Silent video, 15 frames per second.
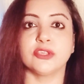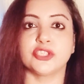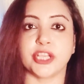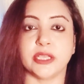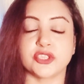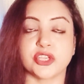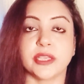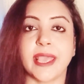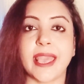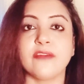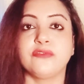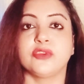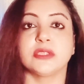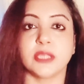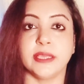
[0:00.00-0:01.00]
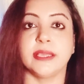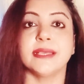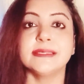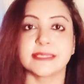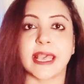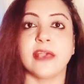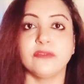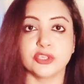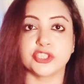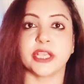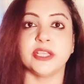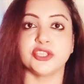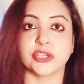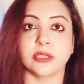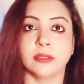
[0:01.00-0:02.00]
changing. Everything is ever
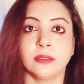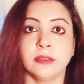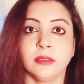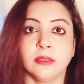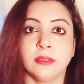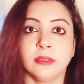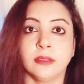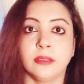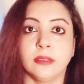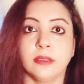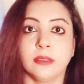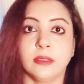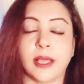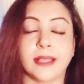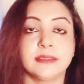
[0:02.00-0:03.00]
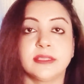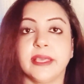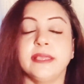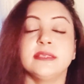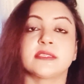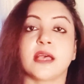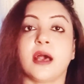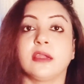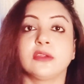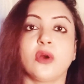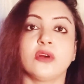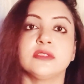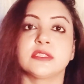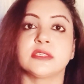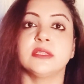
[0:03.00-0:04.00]
changing. And things are
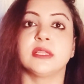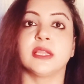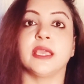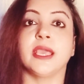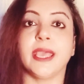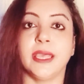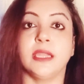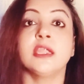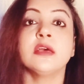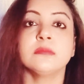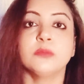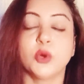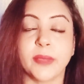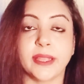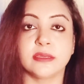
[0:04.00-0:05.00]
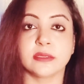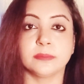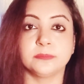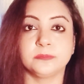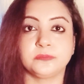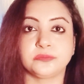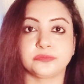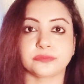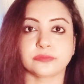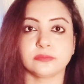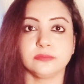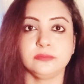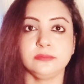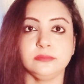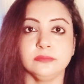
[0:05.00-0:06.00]
constantly in momentum.
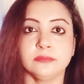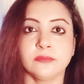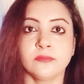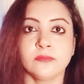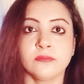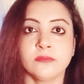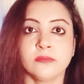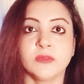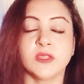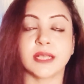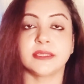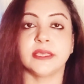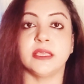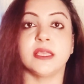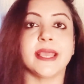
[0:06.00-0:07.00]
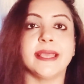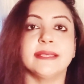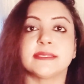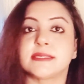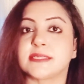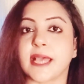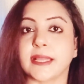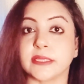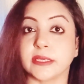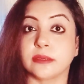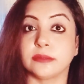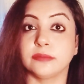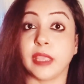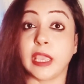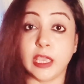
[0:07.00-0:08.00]
Nothing is static,
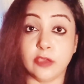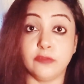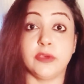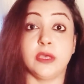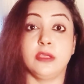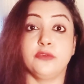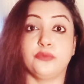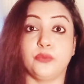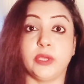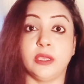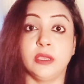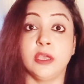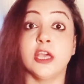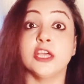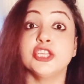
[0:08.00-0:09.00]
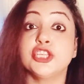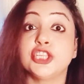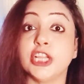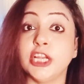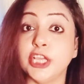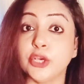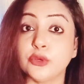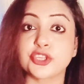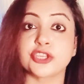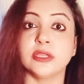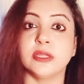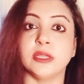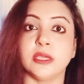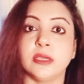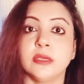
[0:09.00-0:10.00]
even if we
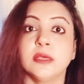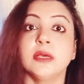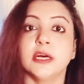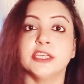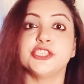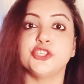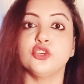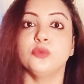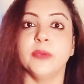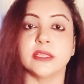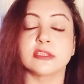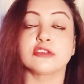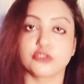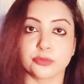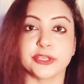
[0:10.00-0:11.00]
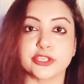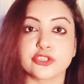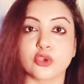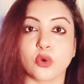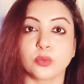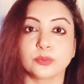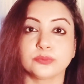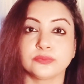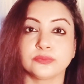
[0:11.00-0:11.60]
delusionally assume it to be so.